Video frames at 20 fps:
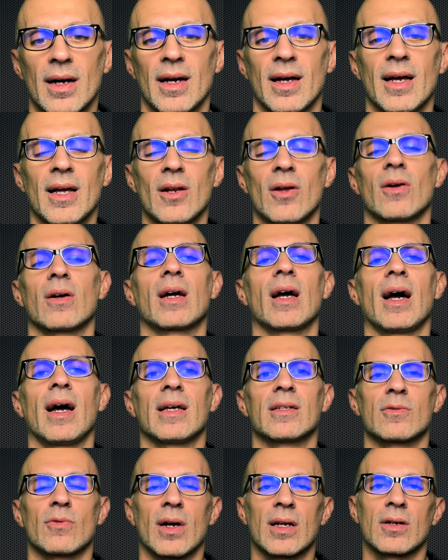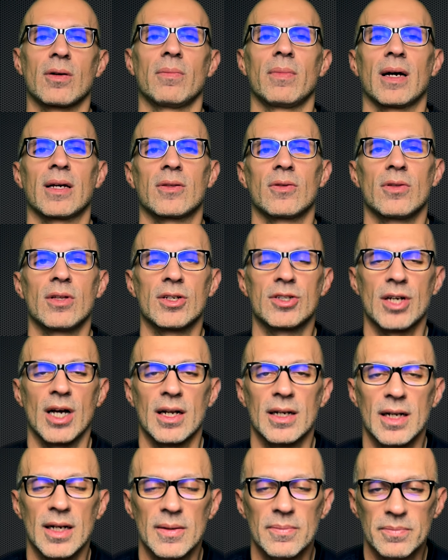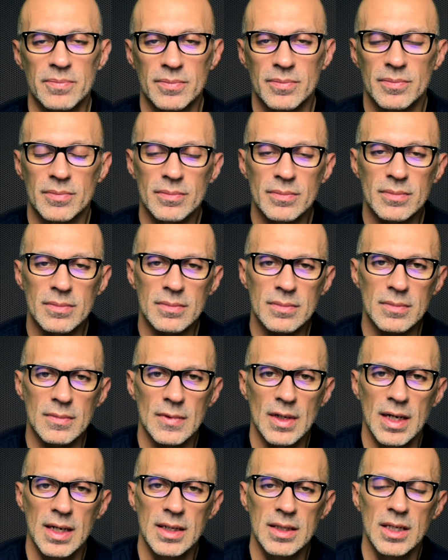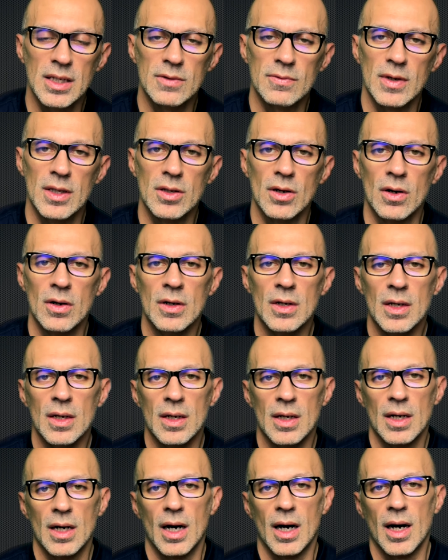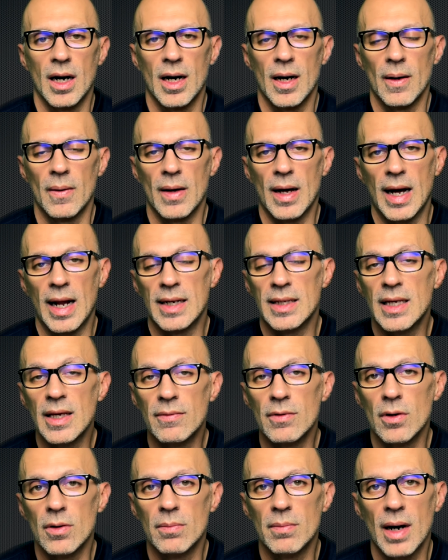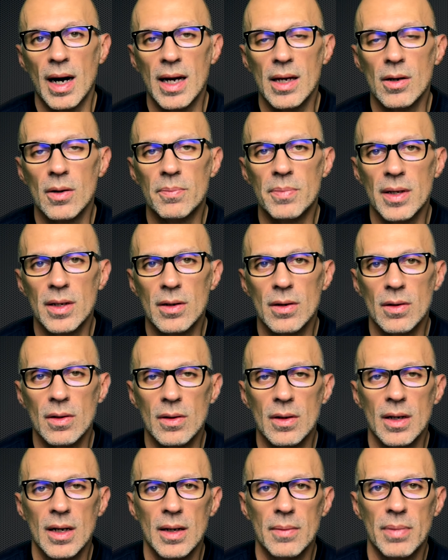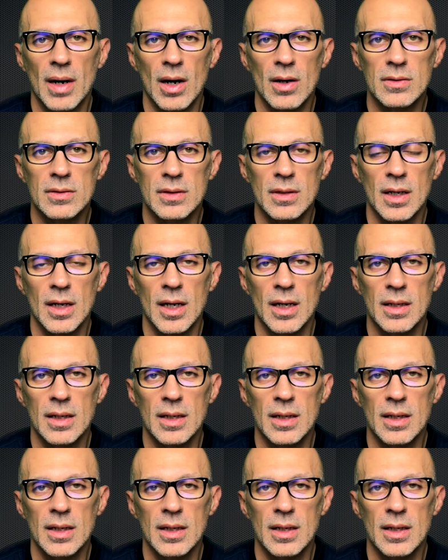Hello guys, welcome back to the channel. In this video, uh, I'll give you my opinion about uh,